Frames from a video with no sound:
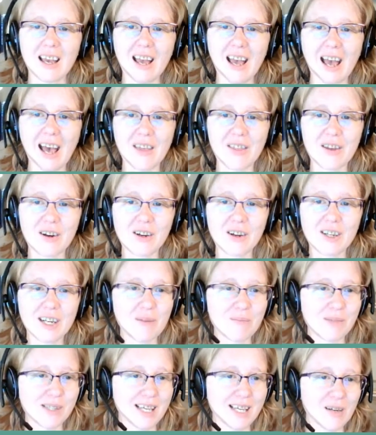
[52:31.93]
Heather
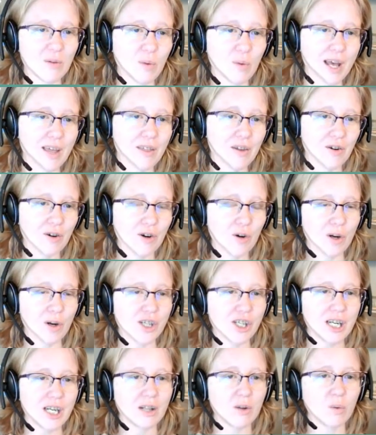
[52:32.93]
comes in with her
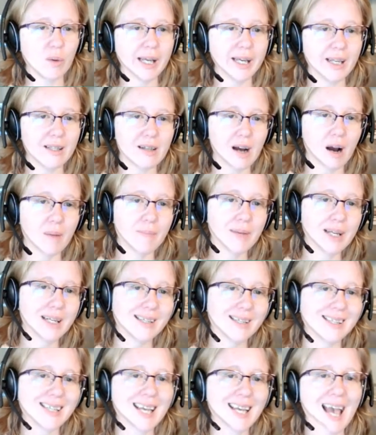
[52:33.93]
question of the week, taught me
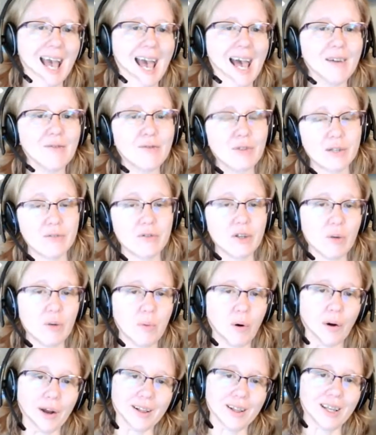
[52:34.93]
to see every
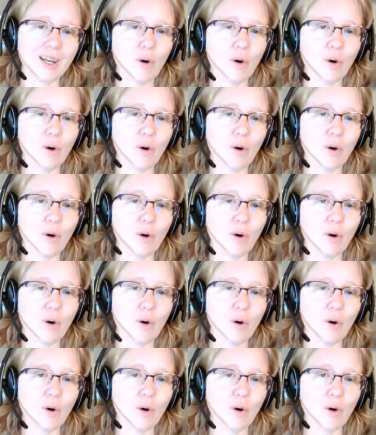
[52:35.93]
viewpoint.